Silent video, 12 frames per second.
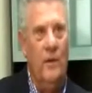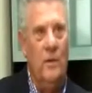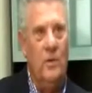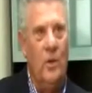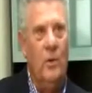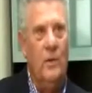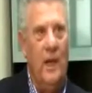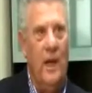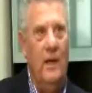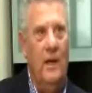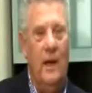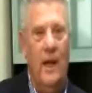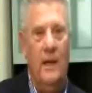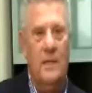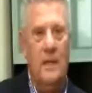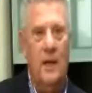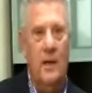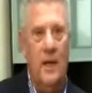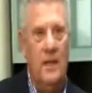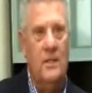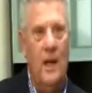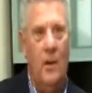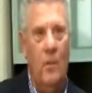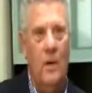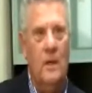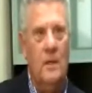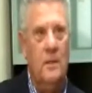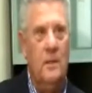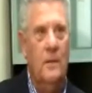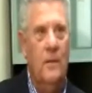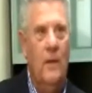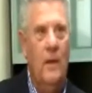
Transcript: years old yet, and I said, yes, I was,